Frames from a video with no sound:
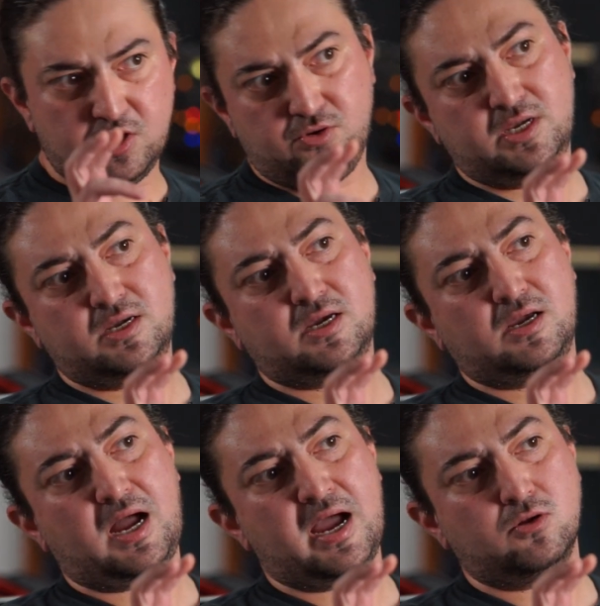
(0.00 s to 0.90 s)
unique,
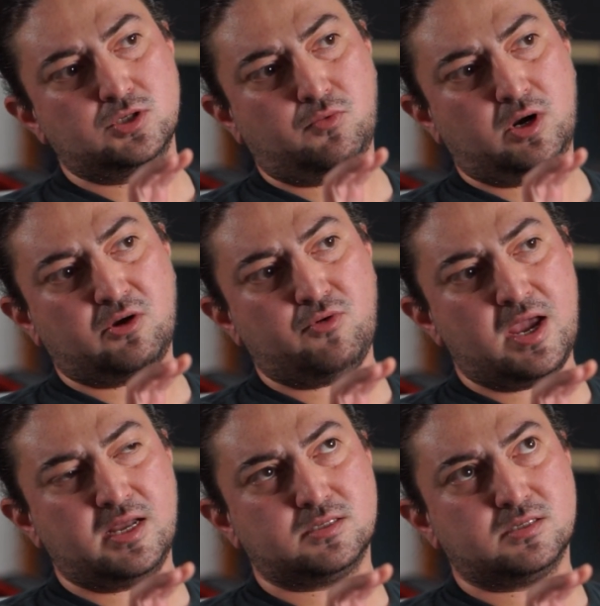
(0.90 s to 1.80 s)
I also want to
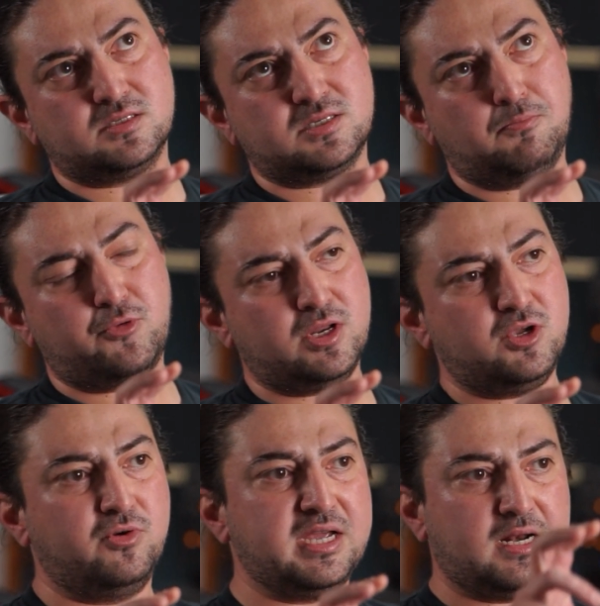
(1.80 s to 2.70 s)
create some pretty
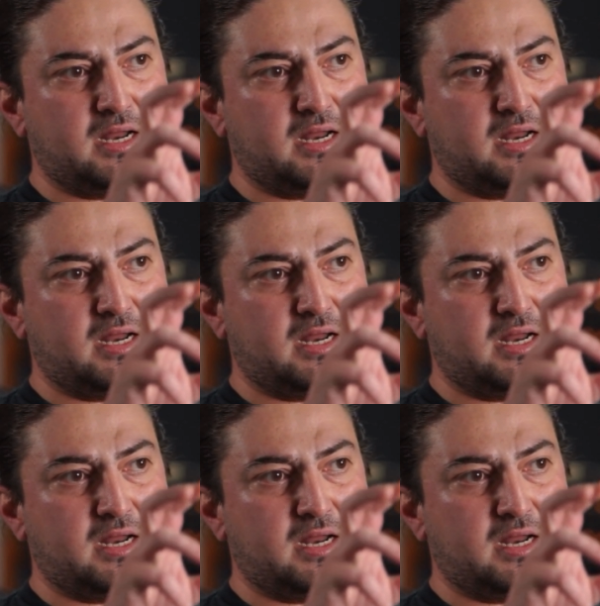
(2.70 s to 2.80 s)
unique